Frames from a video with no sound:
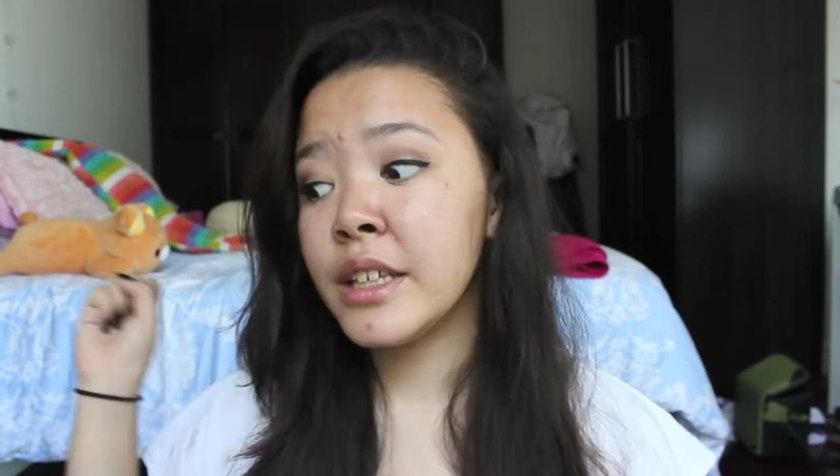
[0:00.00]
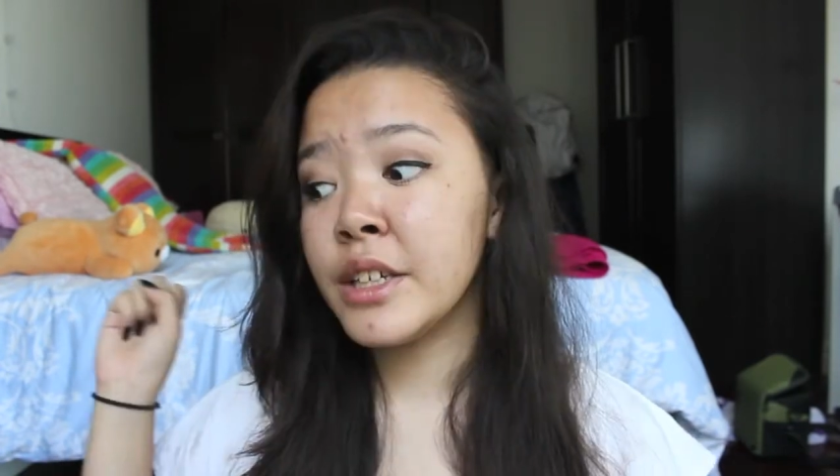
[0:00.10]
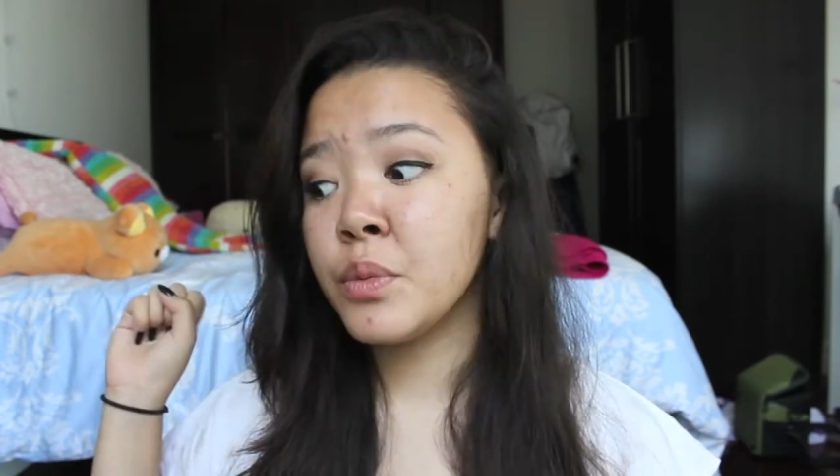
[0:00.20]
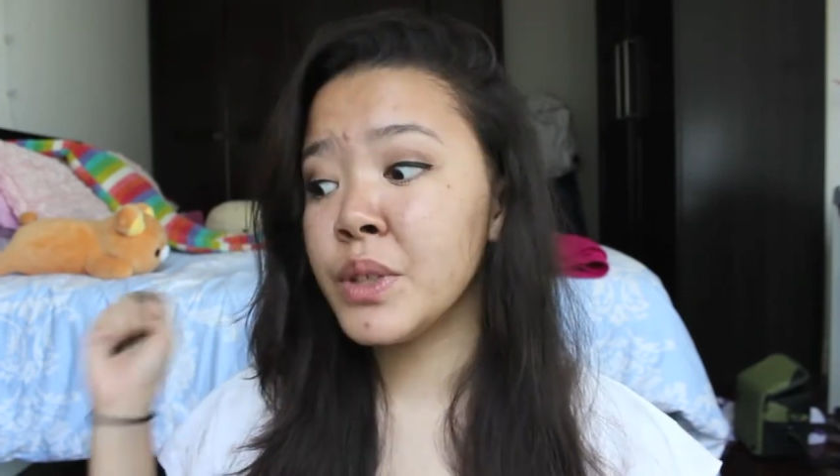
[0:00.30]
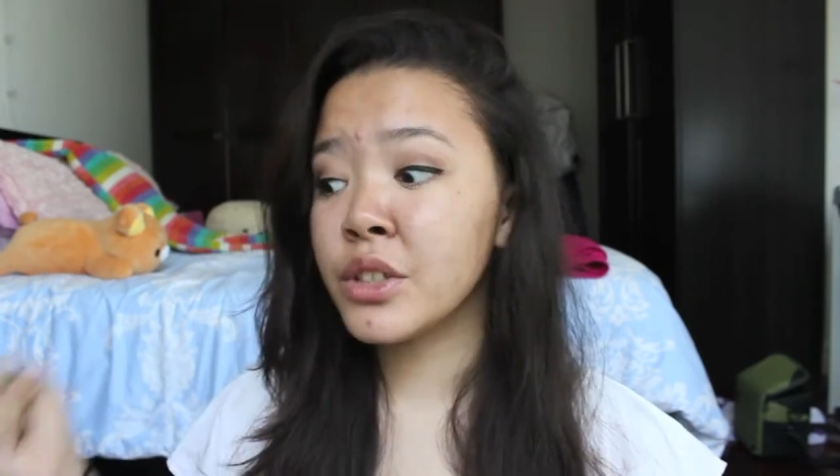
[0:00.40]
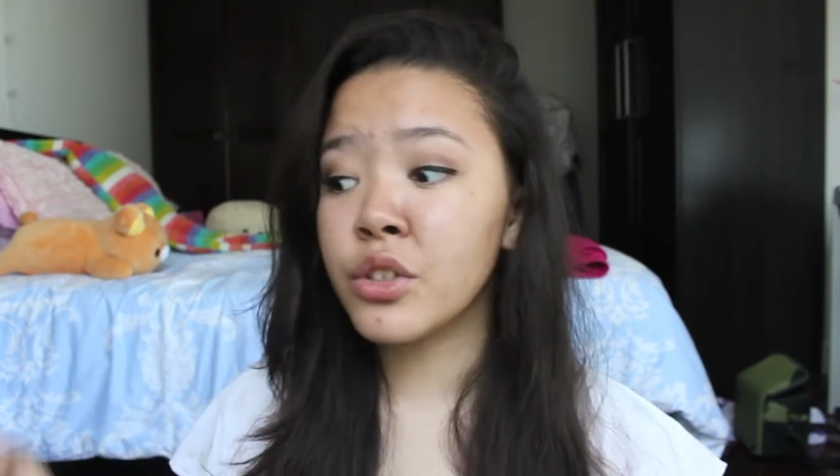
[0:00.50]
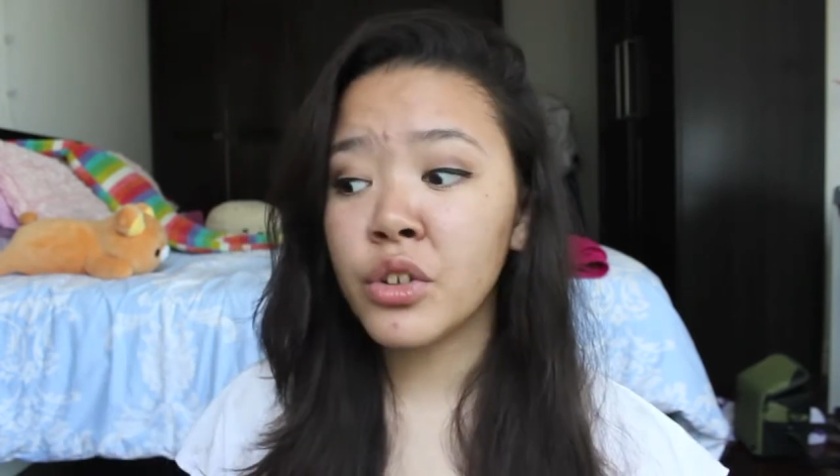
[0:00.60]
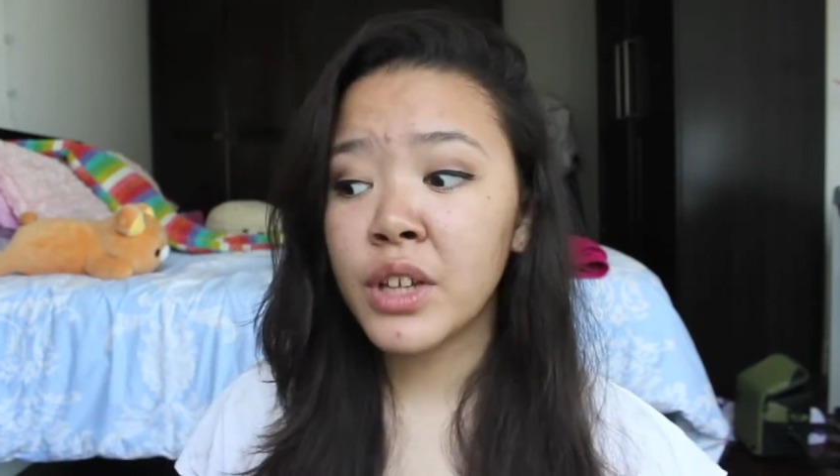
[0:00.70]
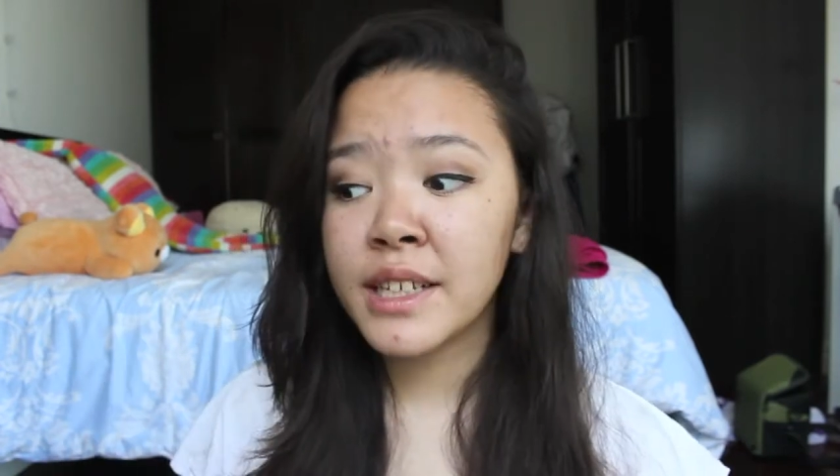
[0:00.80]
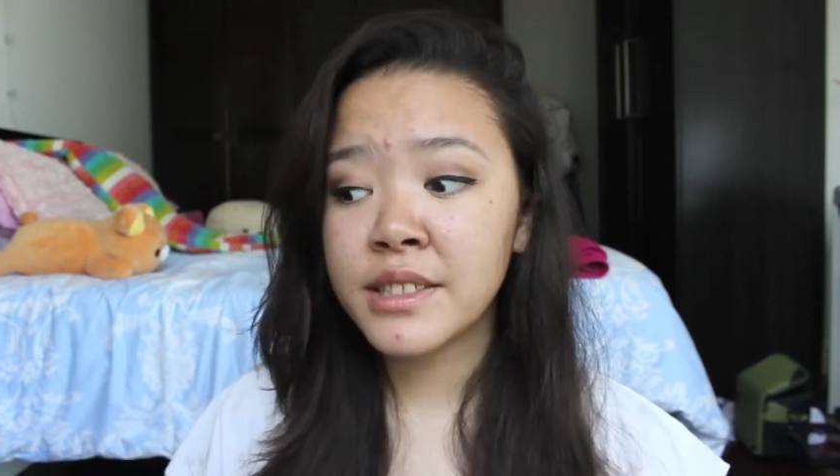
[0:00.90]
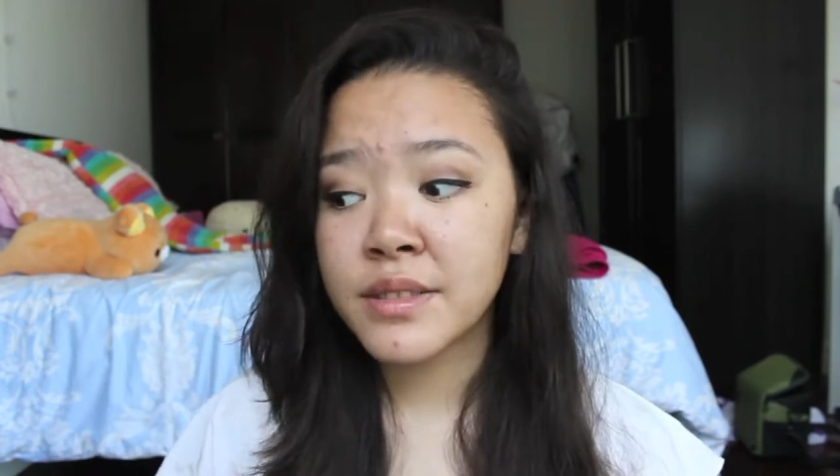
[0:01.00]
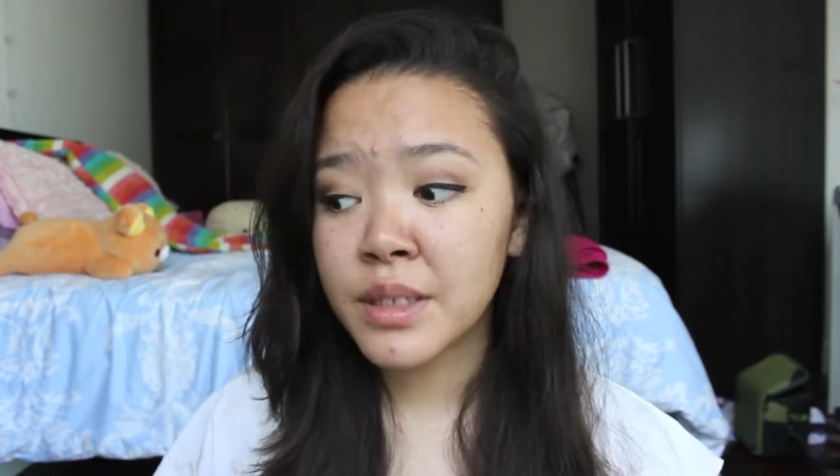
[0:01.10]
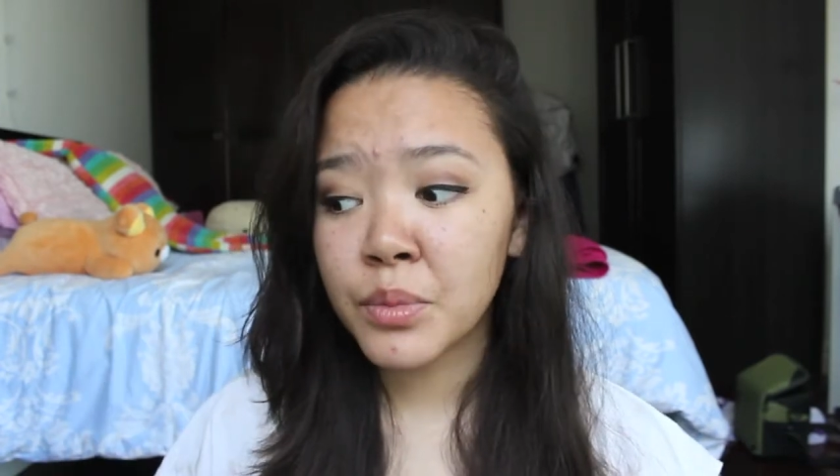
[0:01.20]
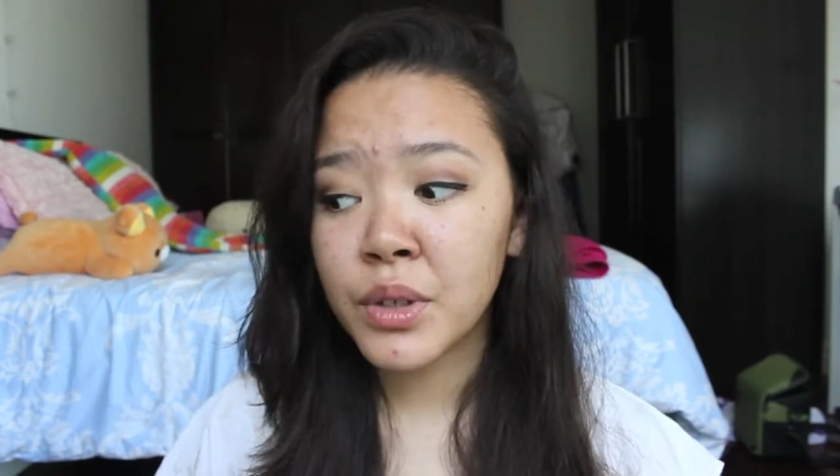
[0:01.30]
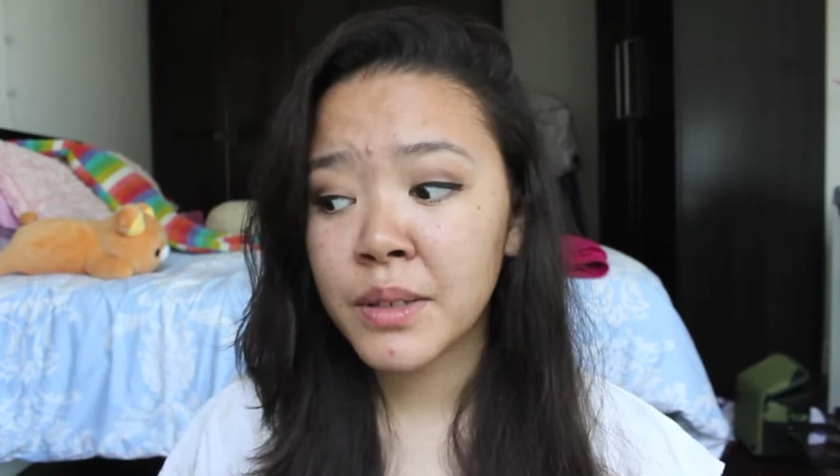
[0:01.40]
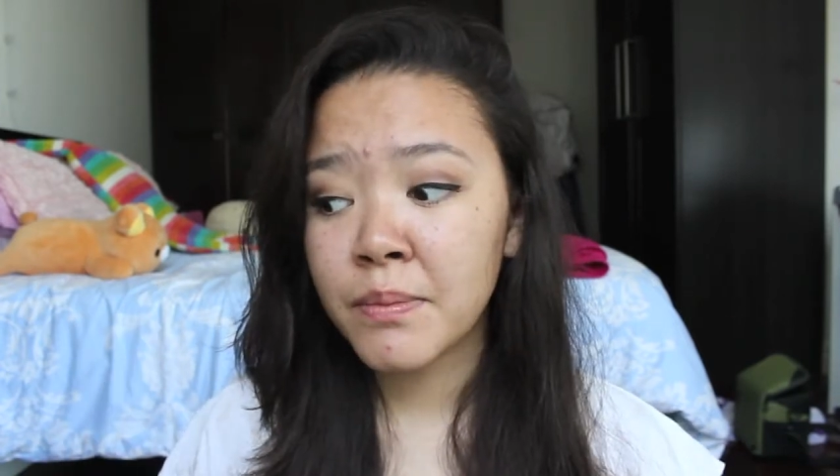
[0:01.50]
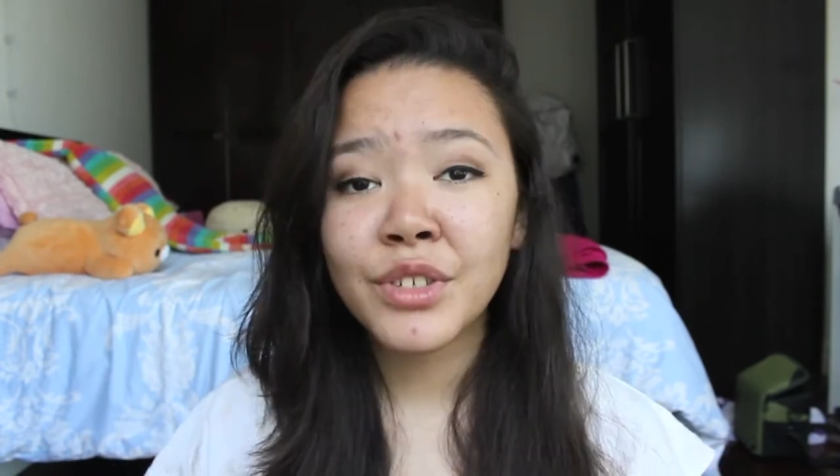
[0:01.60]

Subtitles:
Like when a girl likes someone,